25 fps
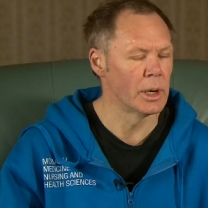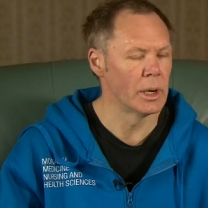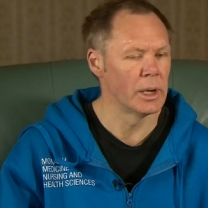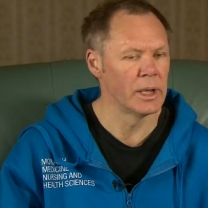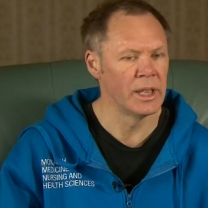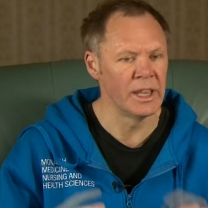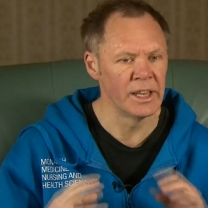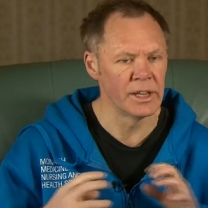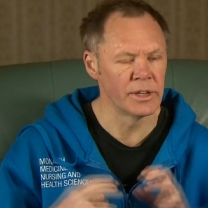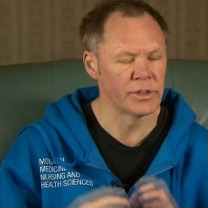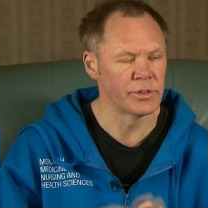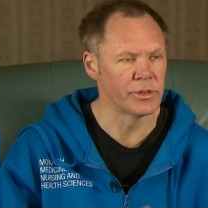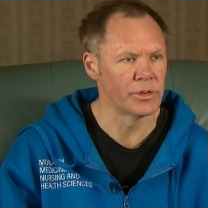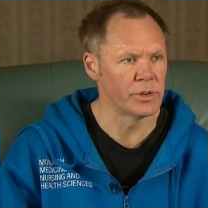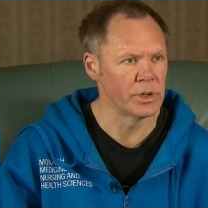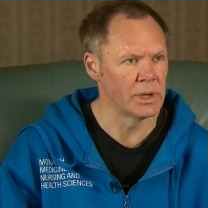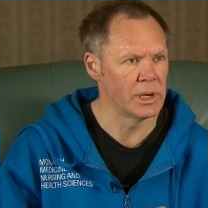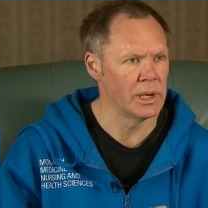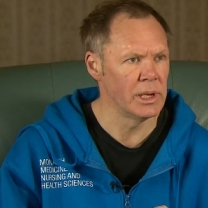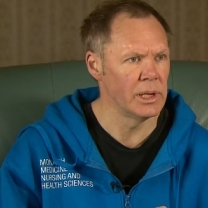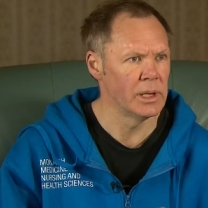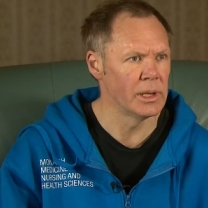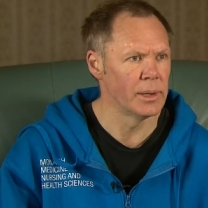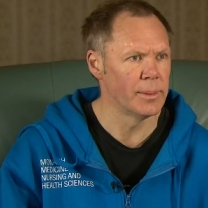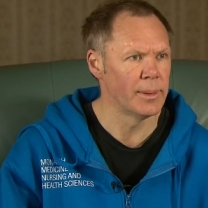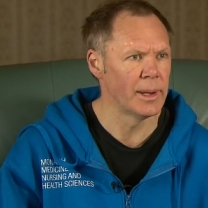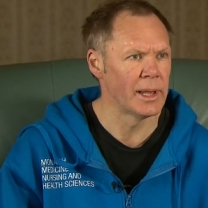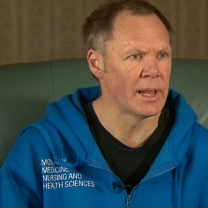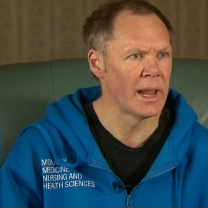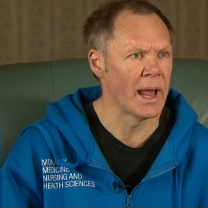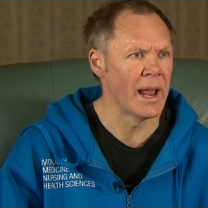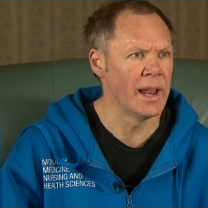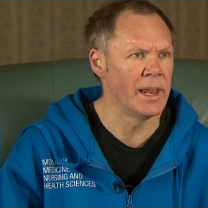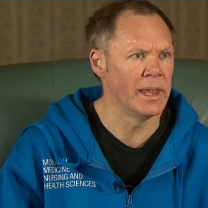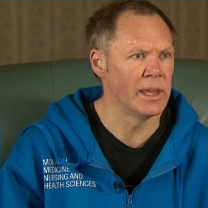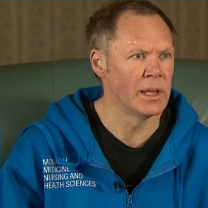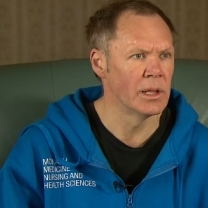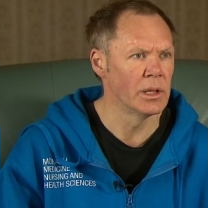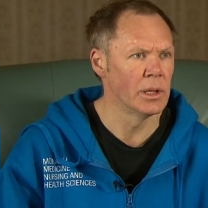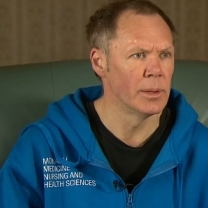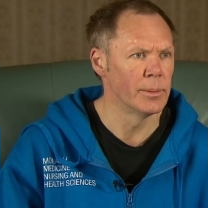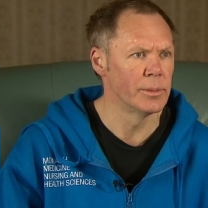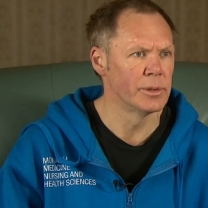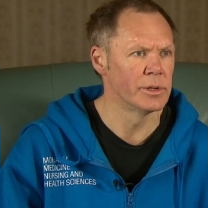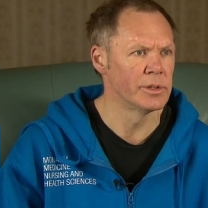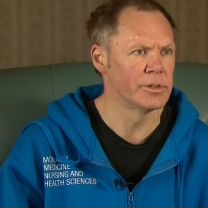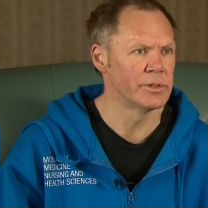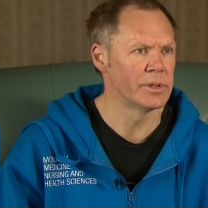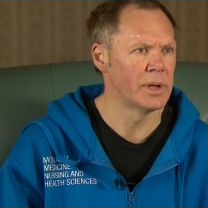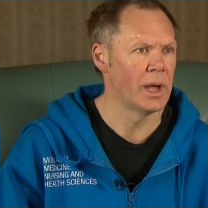I hit a tree at about 80
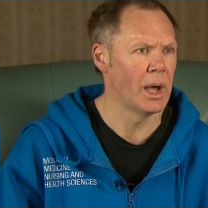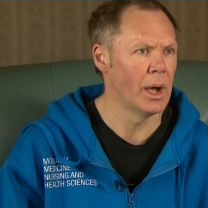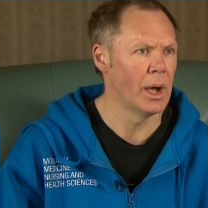kilometres an